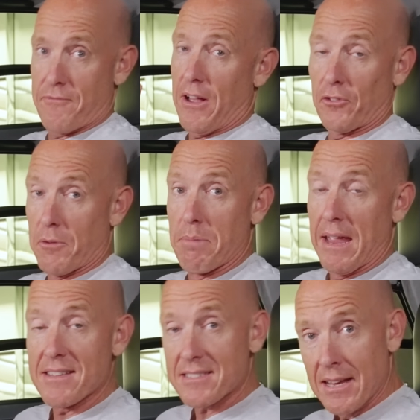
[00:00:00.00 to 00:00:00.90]
fell to
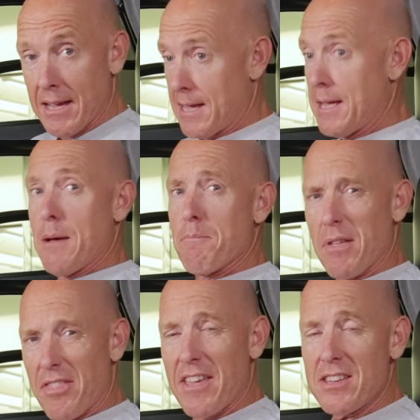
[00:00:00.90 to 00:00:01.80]
bits,
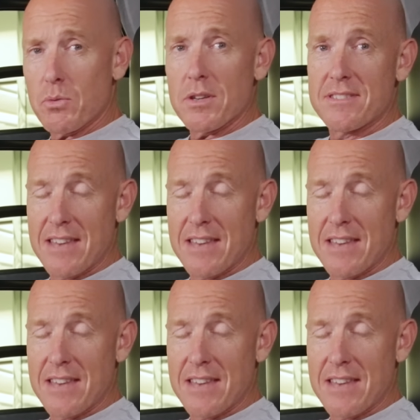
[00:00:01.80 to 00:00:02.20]
but this was